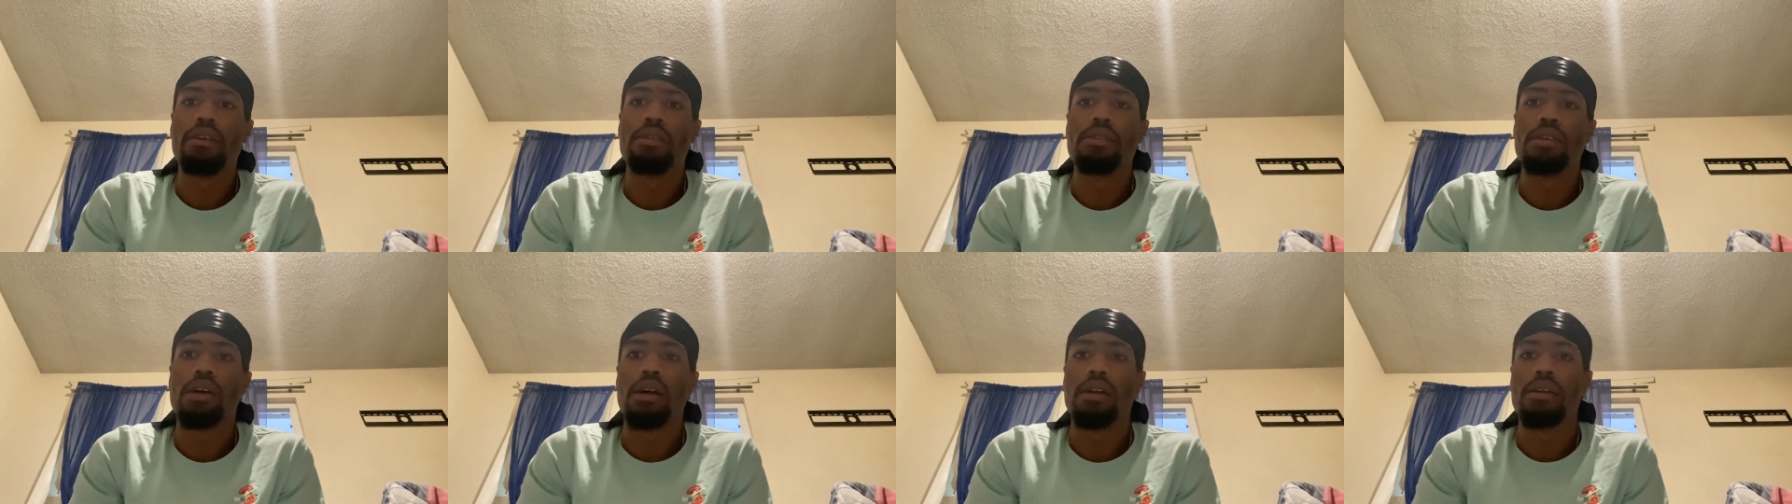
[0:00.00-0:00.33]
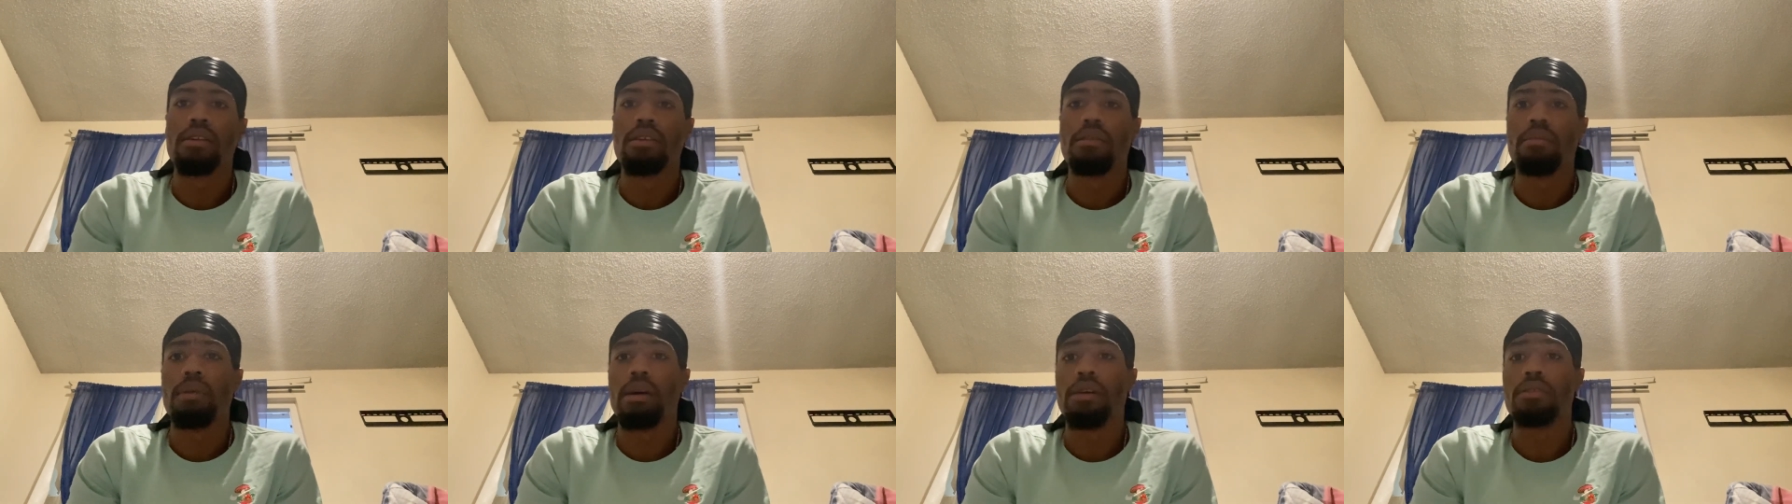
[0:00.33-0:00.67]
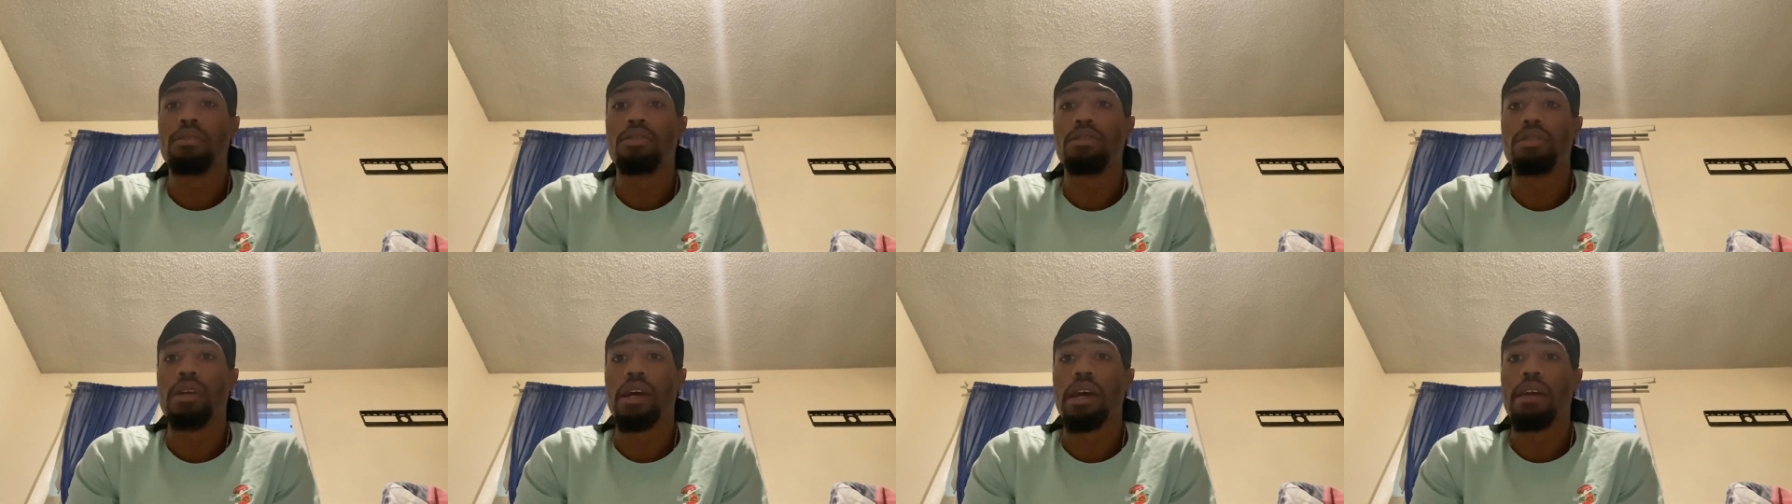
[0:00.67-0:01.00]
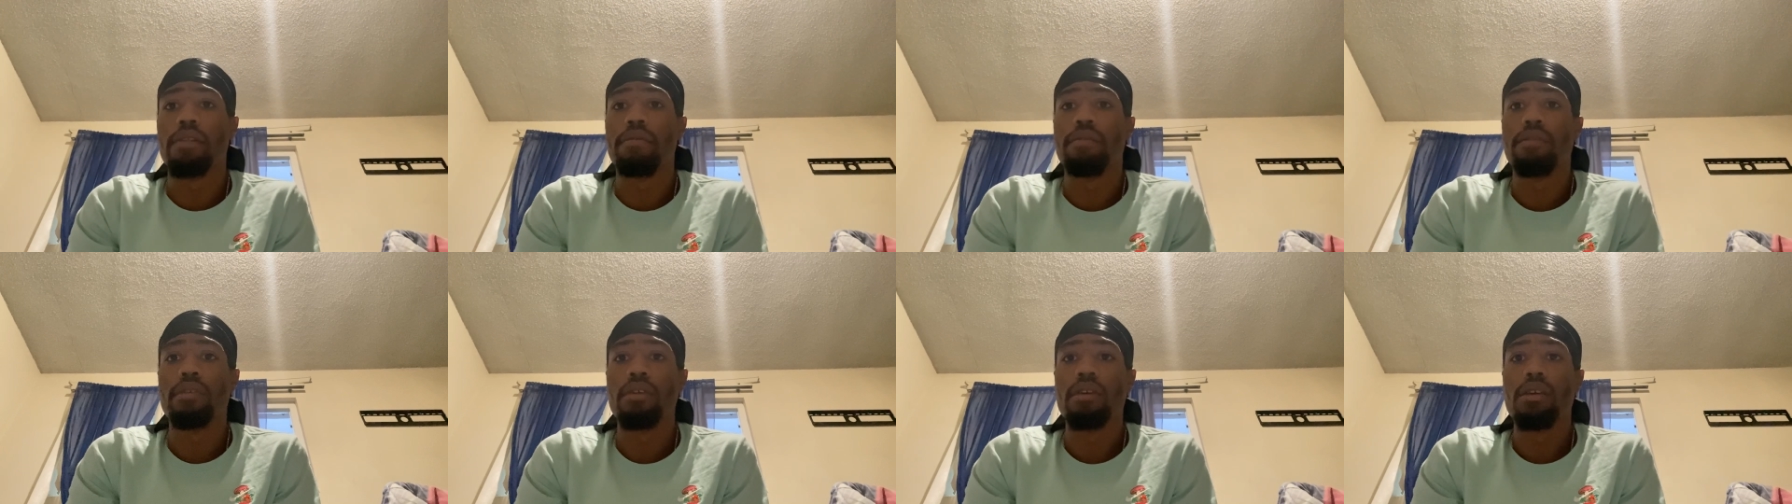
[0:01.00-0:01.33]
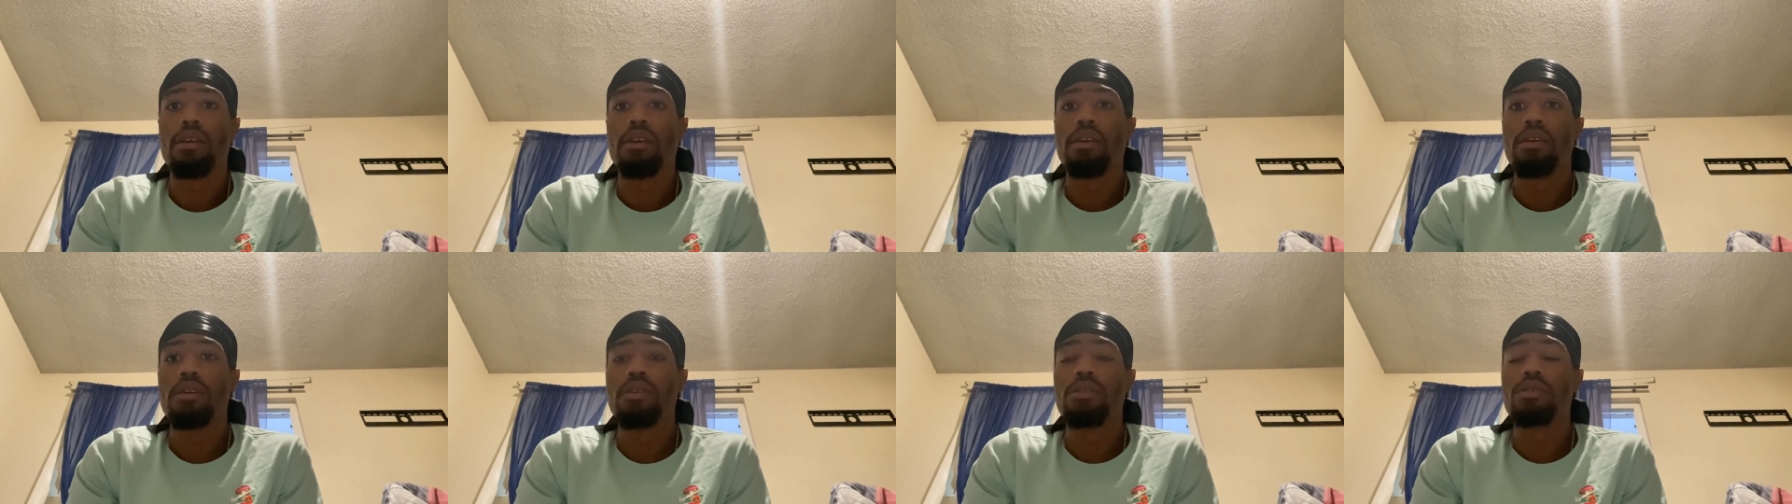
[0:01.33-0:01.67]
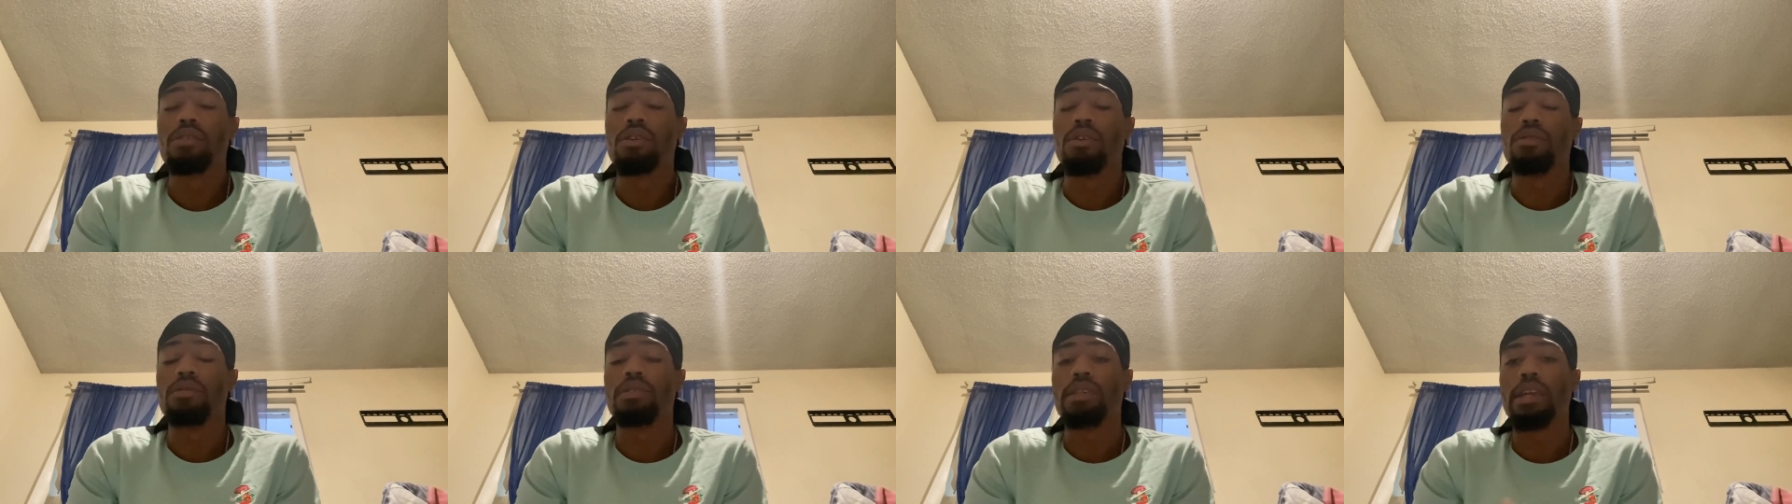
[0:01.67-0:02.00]
talking about strife.
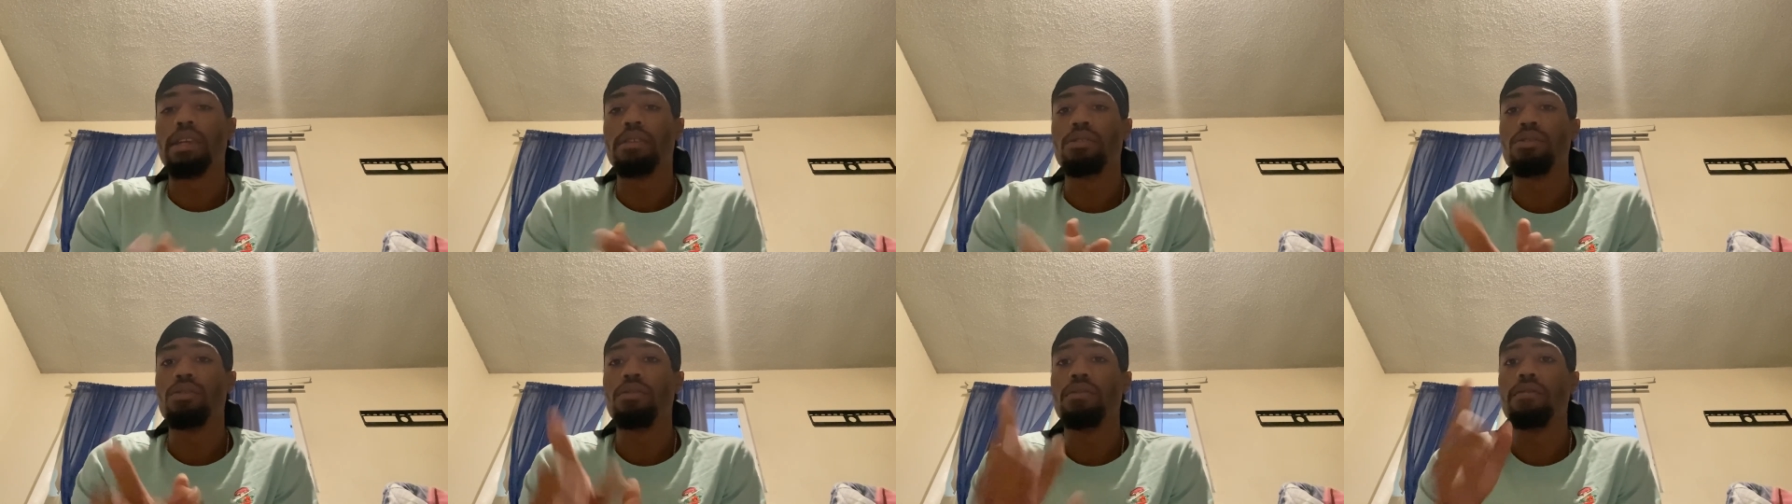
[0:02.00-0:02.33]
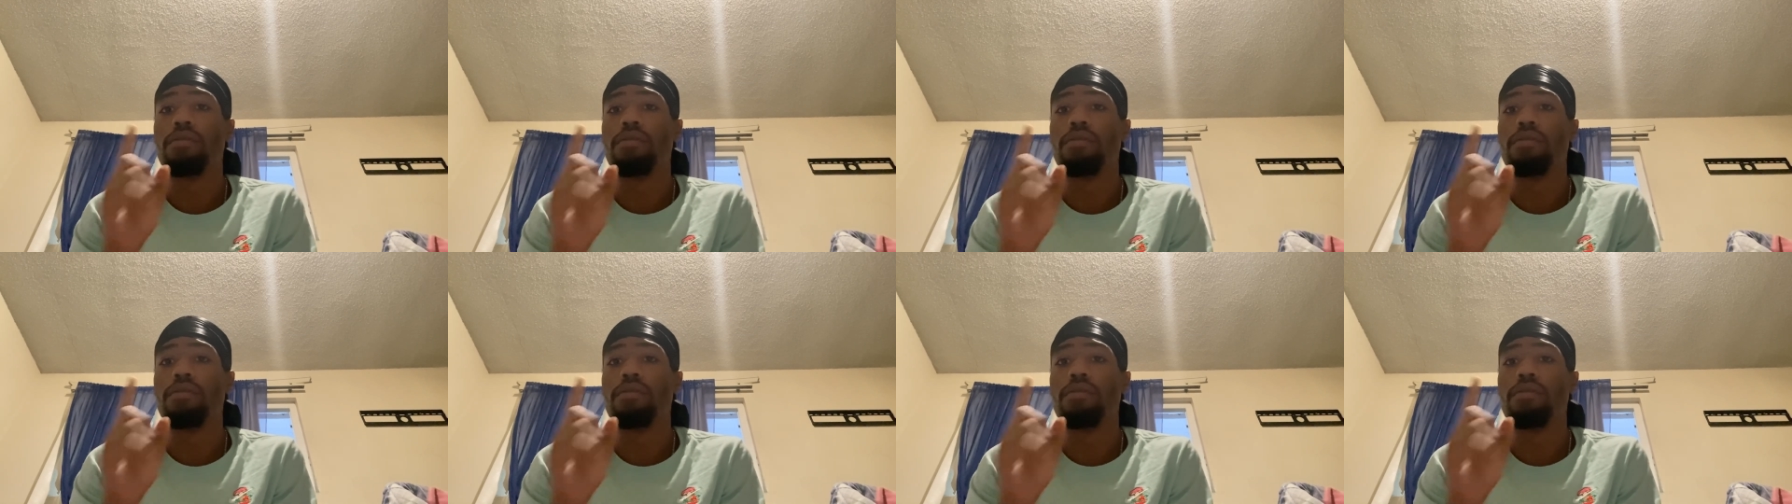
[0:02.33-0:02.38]
So stay tuned